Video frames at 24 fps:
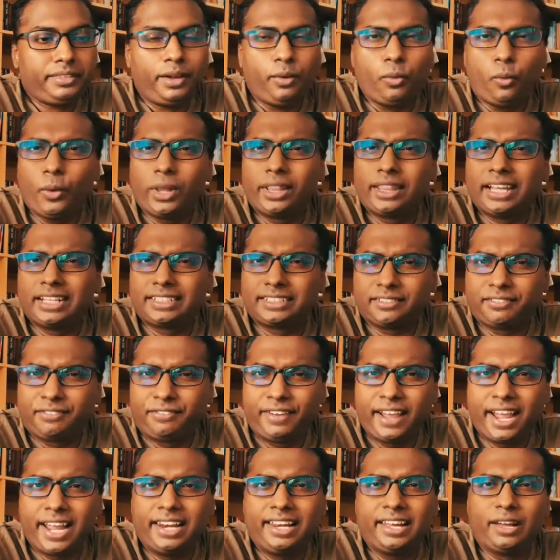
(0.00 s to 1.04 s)
when there's a
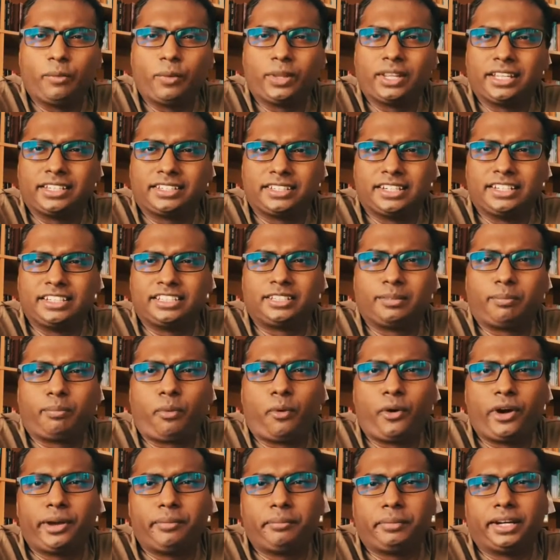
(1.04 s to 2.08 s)
failure, when there's a
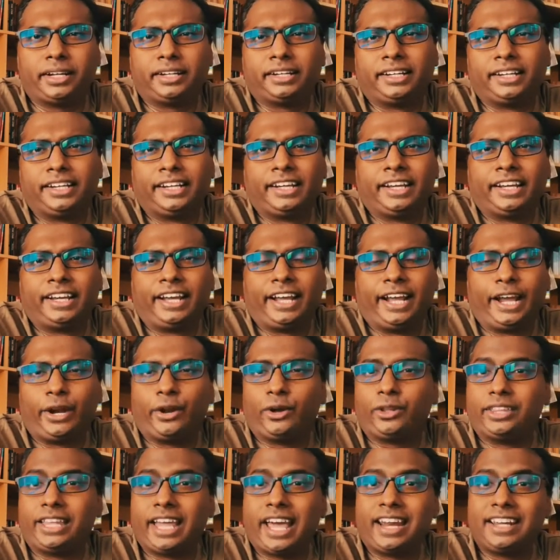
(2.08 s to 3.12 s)
disappointment, you
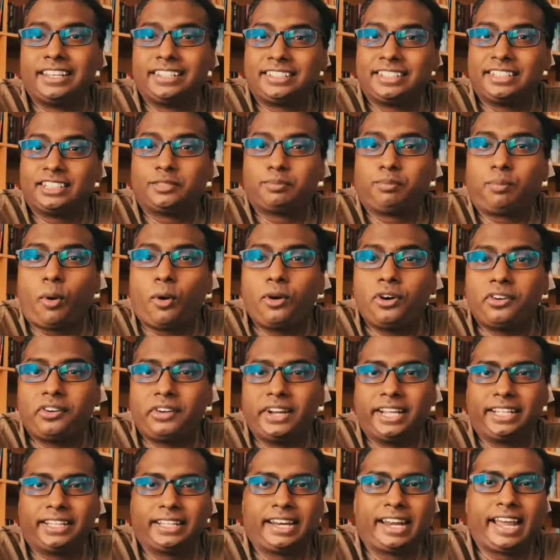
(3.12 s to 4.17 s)
know, there is this
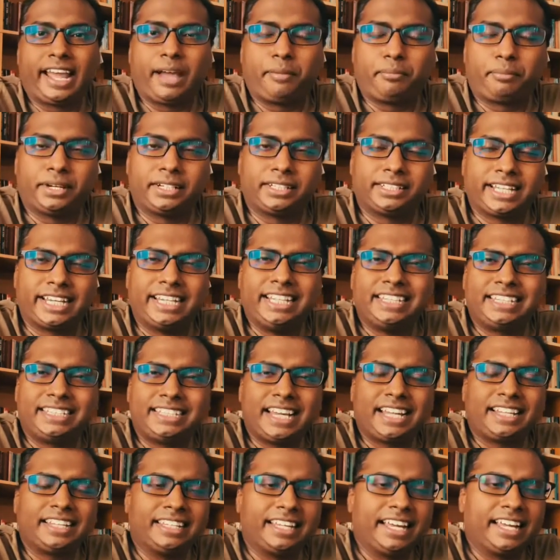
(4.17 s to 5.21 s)
pondering that happens. And he
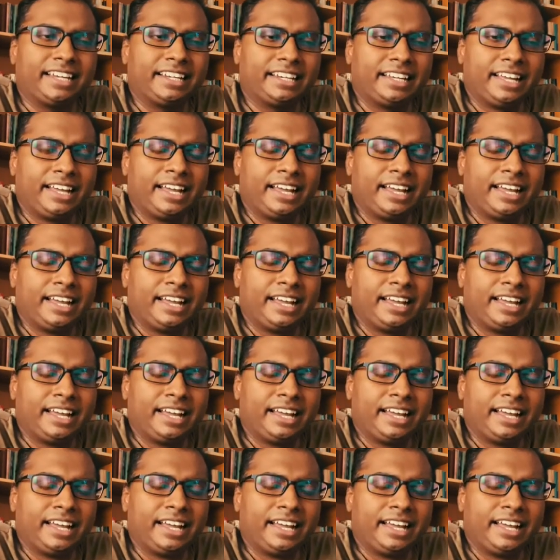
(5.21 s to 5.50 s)
said that